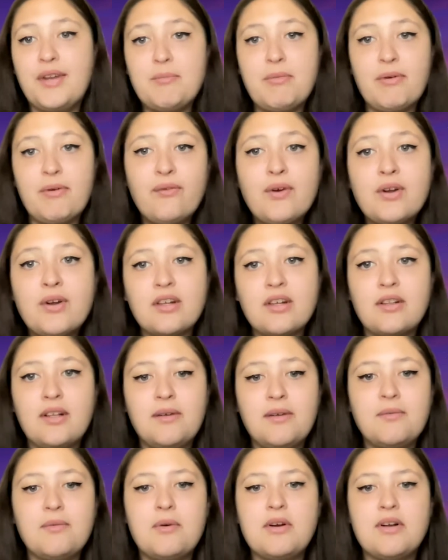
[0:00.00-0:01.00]
before the
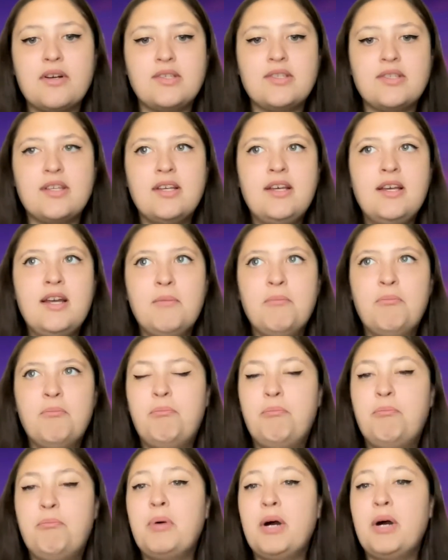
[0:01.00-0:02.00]
Clone Wars,
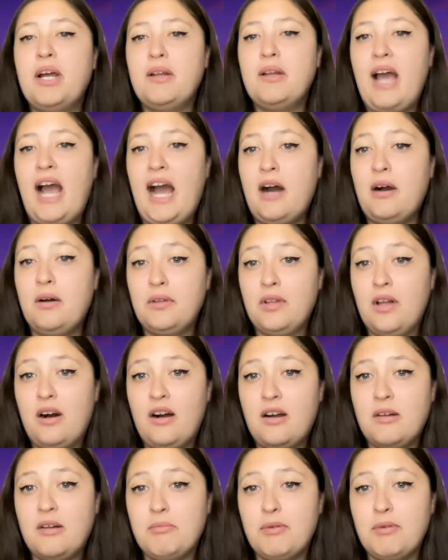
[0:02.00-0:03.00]
but how
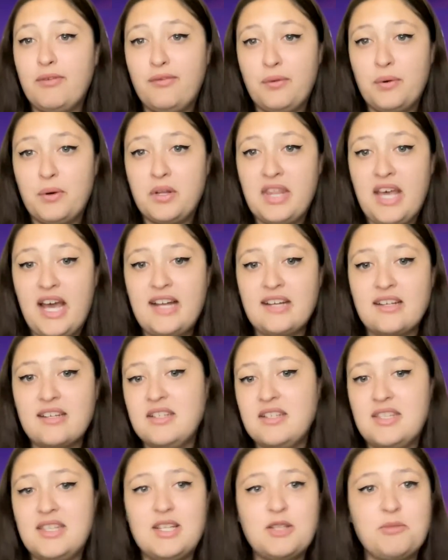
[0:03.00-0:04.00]
long before that?
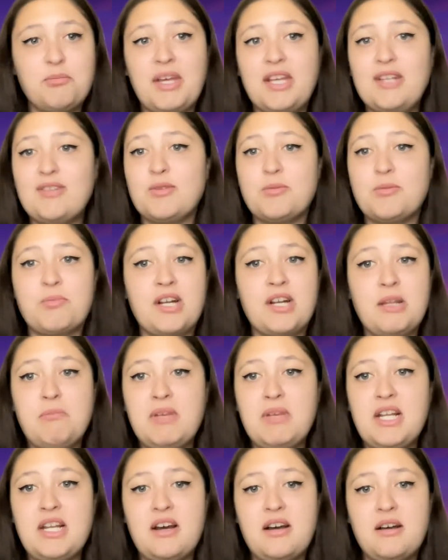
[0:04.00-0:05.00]
Because this place was pretty
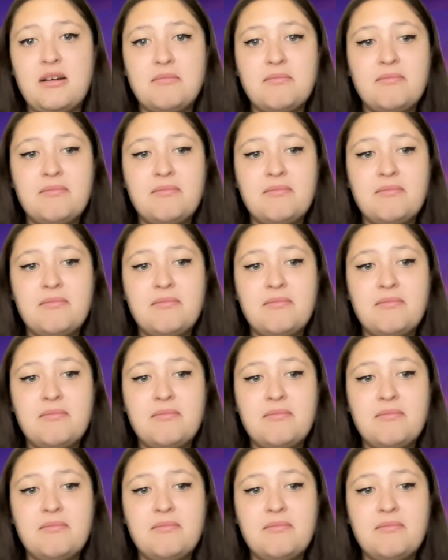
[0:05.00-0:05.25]
beat up.